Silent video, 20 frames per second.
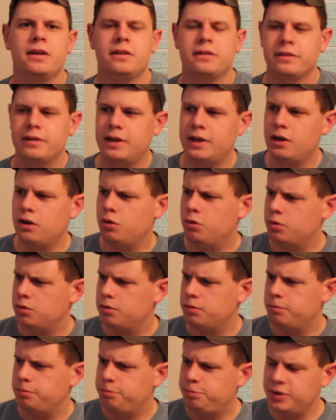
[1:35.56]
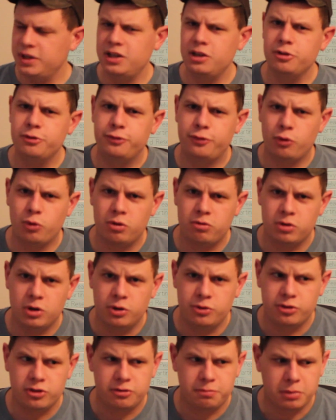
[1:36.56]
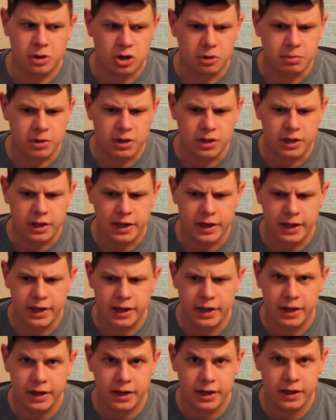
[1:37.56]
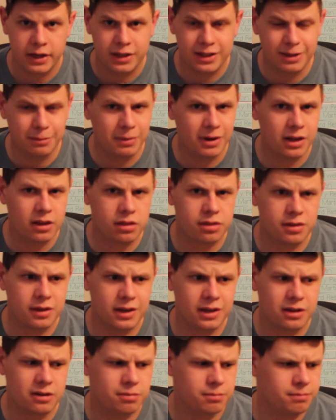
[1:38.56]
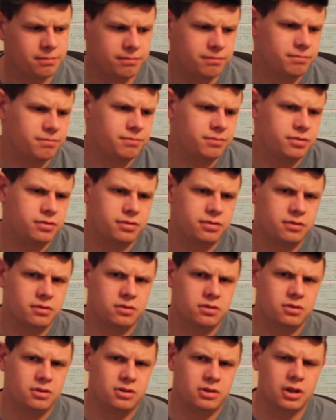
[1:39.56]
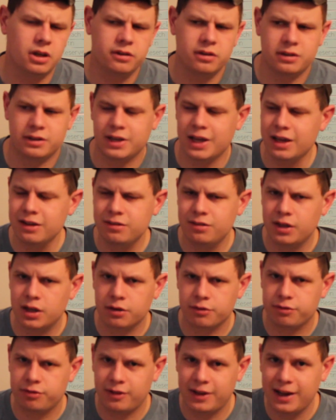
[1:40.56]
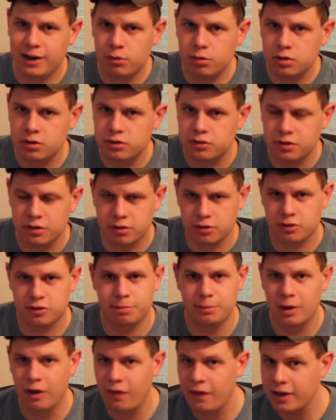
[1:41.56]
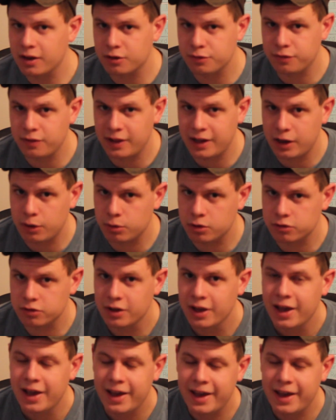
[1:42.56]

Now, being Four Roses Bourbon, you might think, does it taste like flowers? Does it smell like flowers?